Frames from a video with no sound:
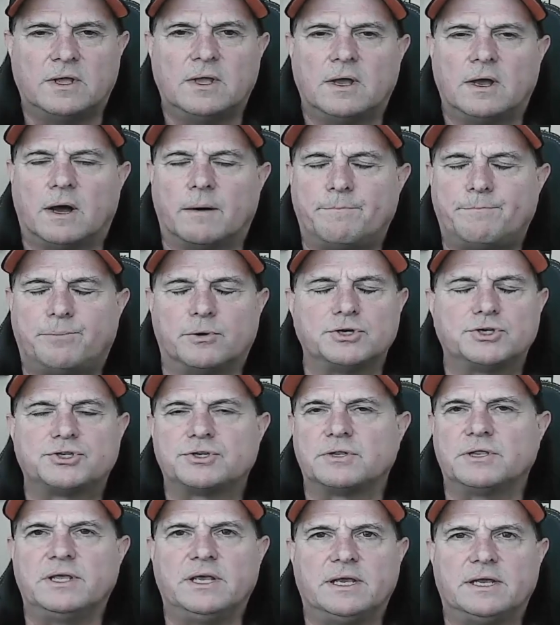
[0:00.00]
a bush
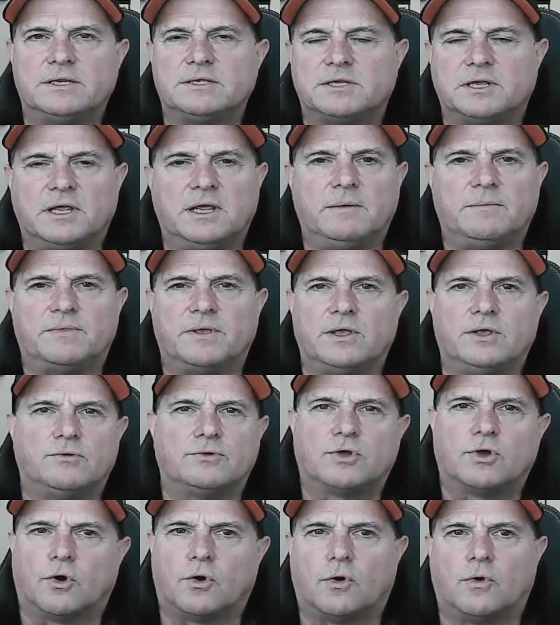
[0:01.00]
league team that
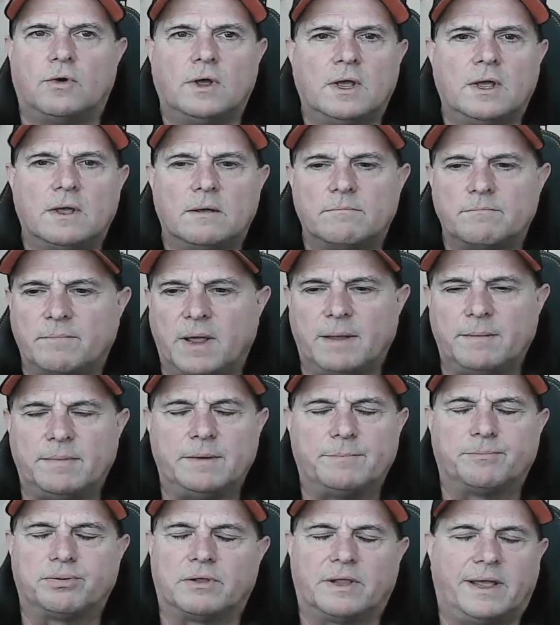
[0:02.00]
you'd go maybe
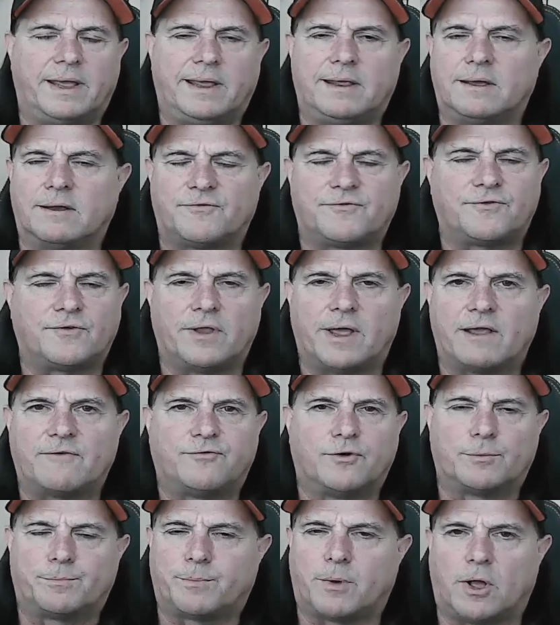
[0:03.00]
play flag
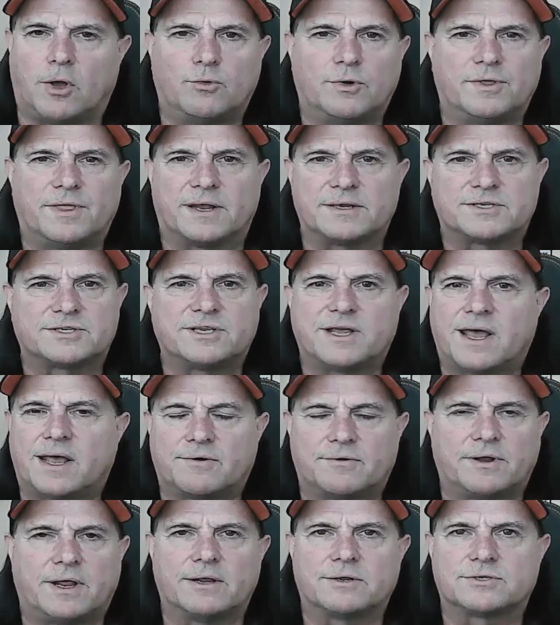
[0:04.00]
football with on
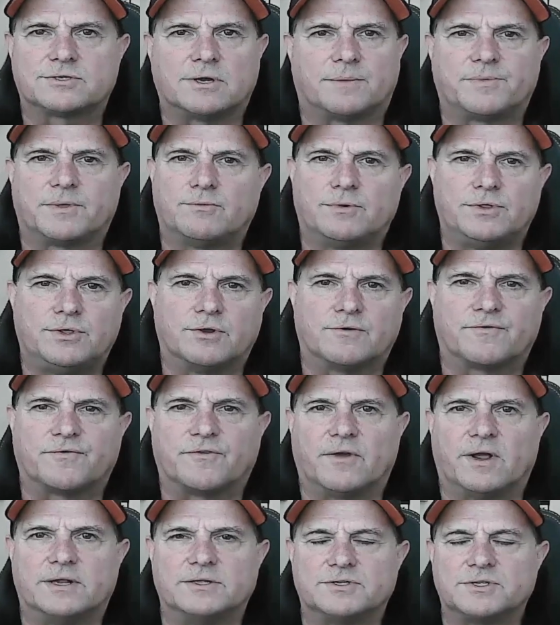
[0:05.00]
Saturday or something with your
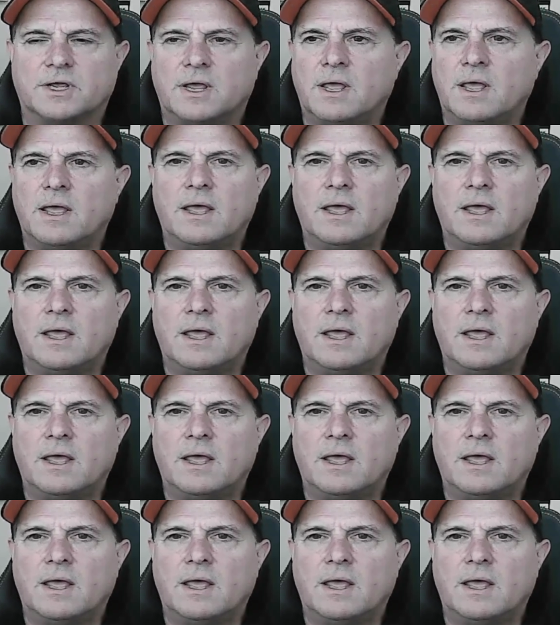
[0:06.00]
friends.